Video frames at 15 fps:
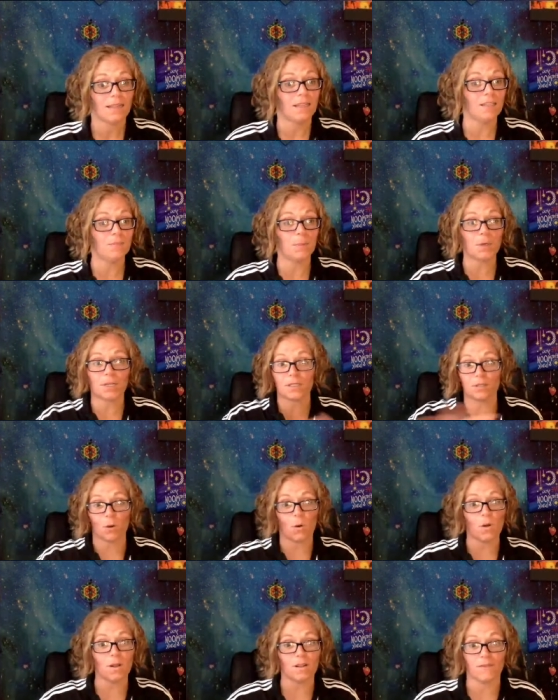This book is
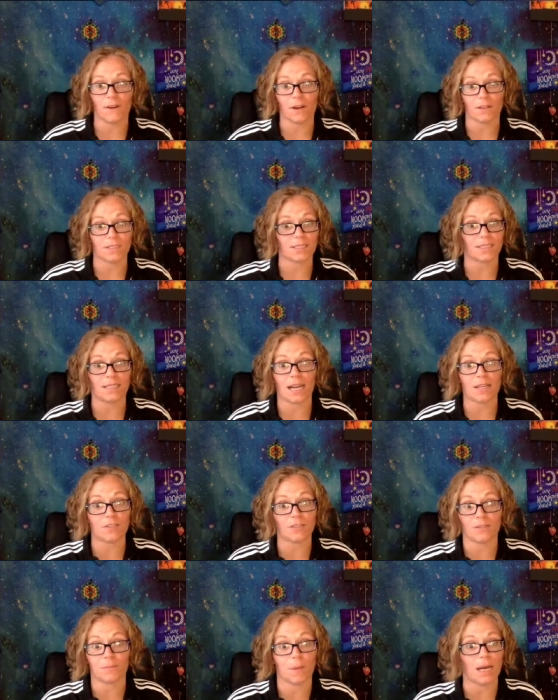all of ours. It's not
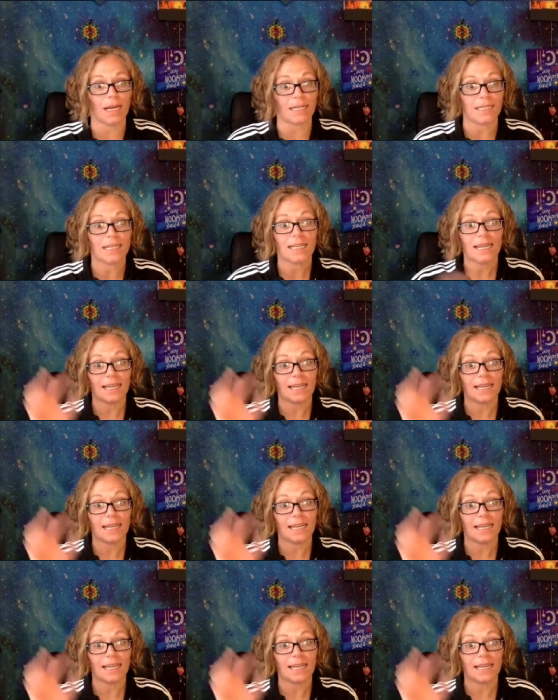just mine.